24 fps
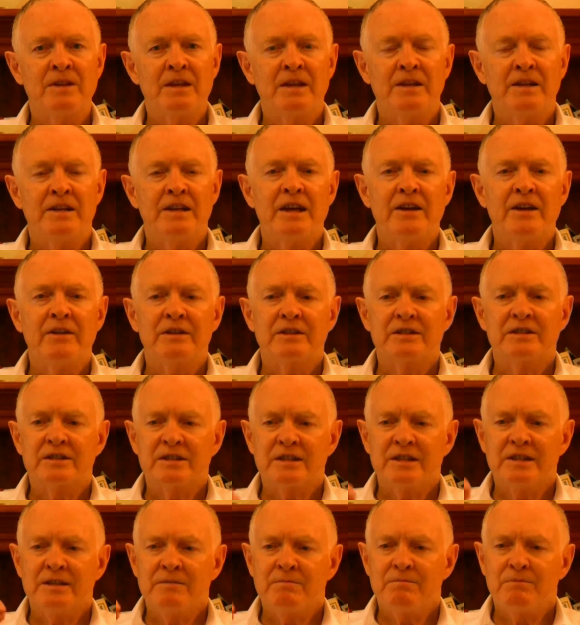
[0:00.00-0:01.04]
Now it's
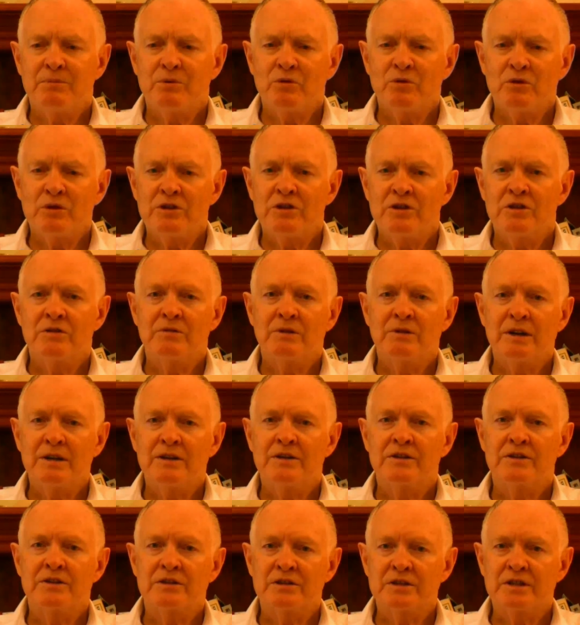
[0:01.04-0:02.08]
important to
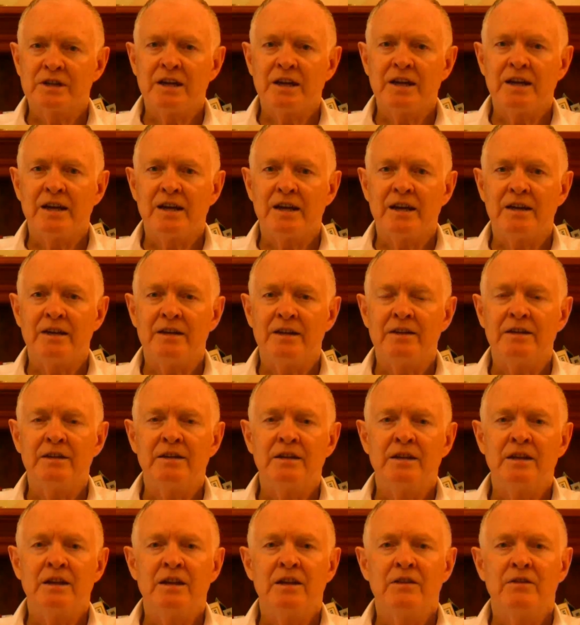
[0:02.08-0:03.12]
understand
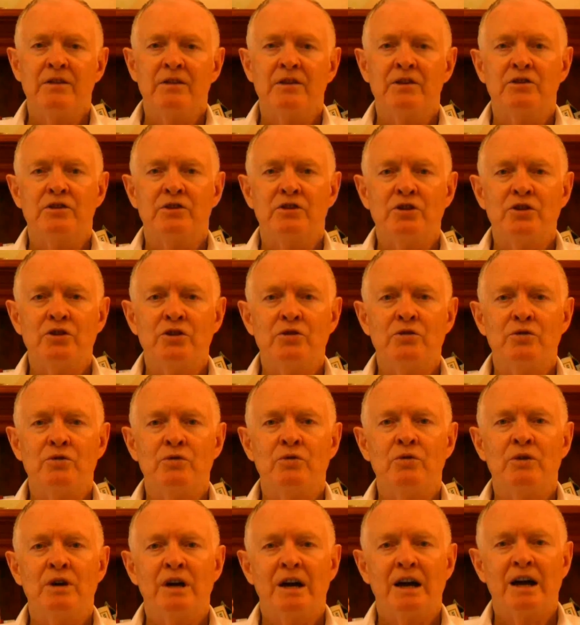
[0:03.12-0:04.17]
that
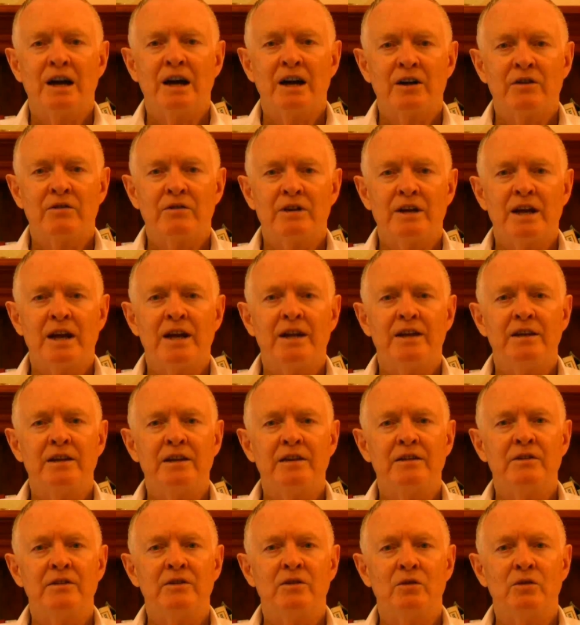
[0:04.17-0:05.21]
you are
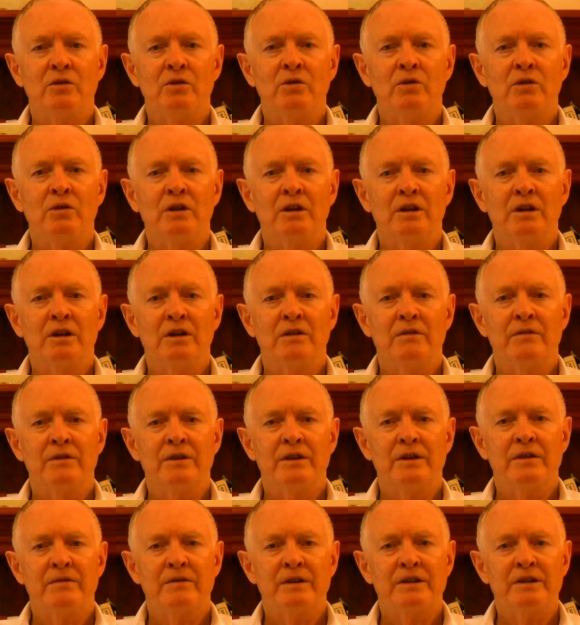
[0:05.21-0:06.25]
creating all of the
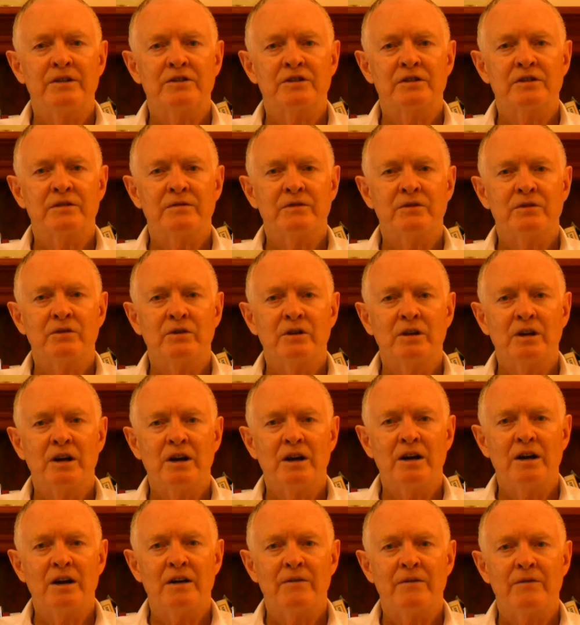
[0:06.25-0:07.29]
events of your
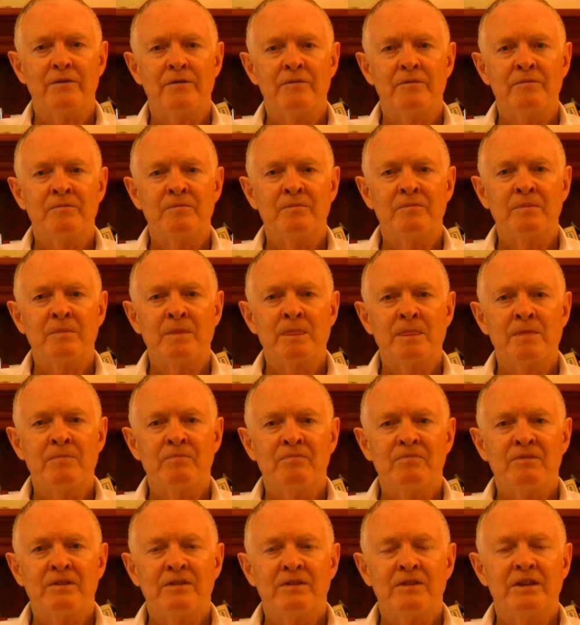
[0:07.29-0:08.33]
life.
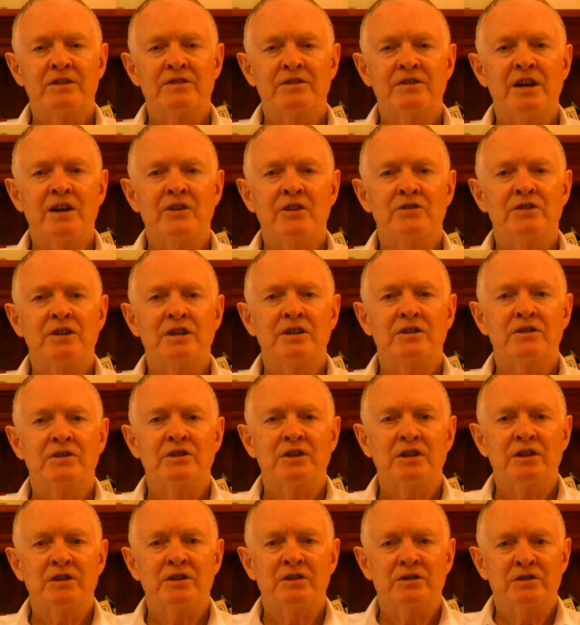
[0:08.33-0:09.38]
There's no such
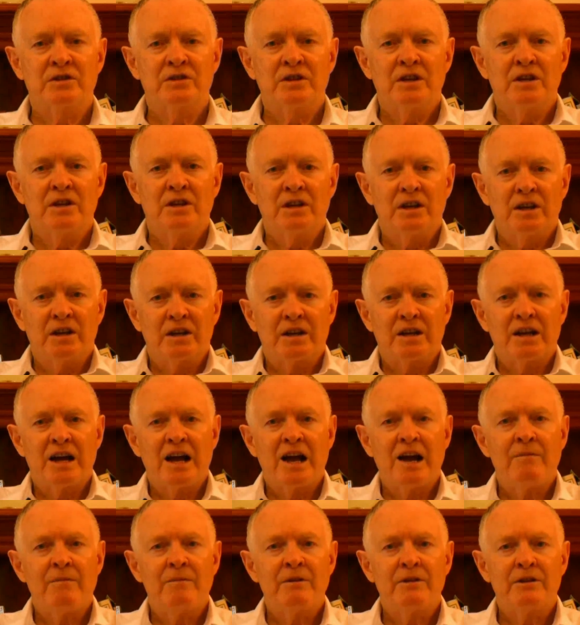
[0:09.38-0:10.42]
thing as
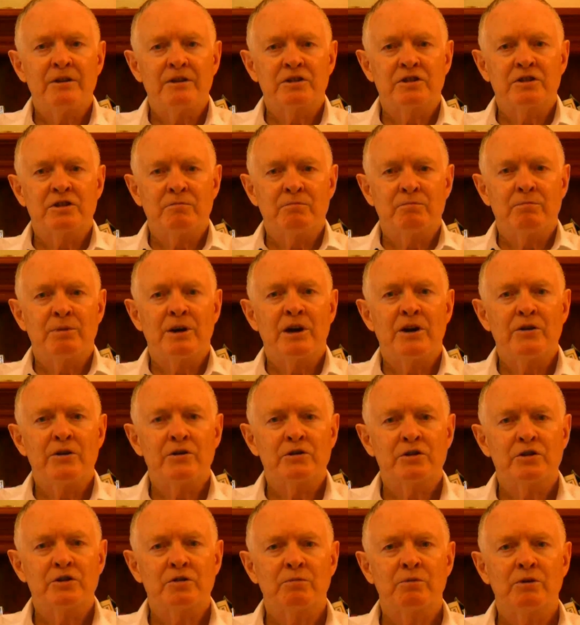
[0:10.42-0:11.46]
karma that's
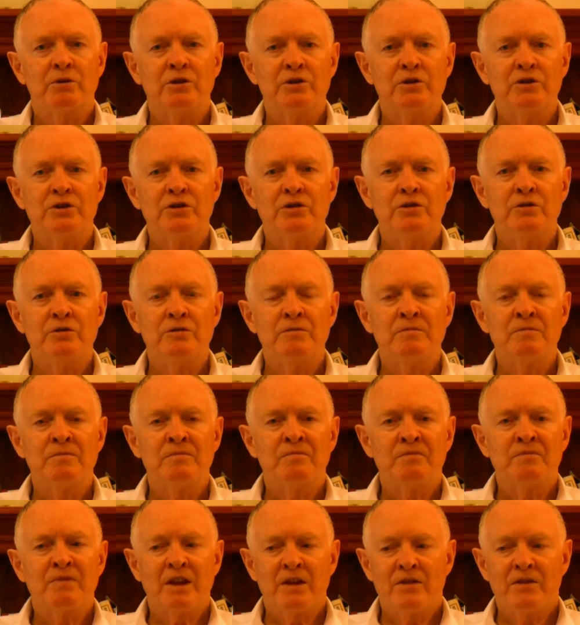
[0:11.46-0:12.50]
imposed upon you,
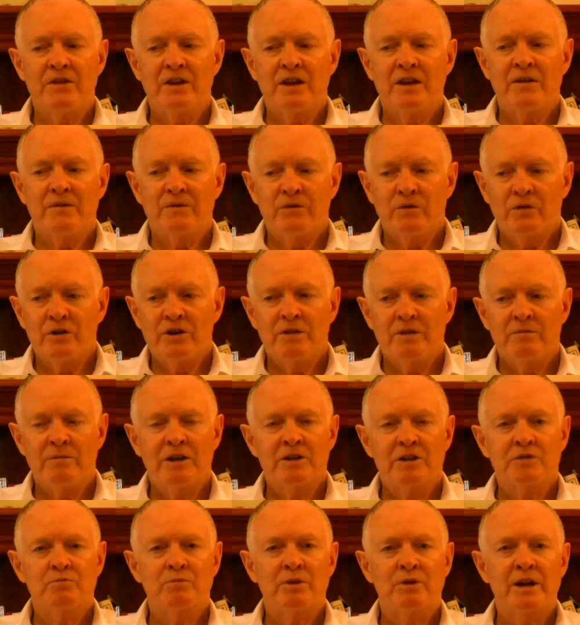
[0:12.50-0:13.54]
and therefore you
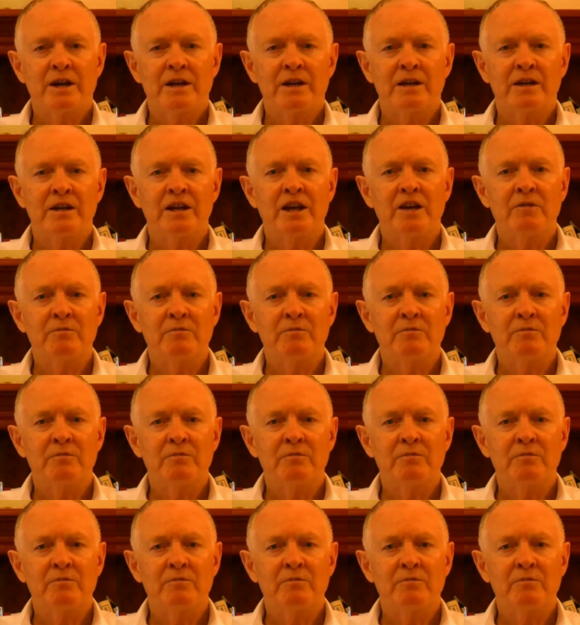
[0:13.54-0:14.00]
must break a leg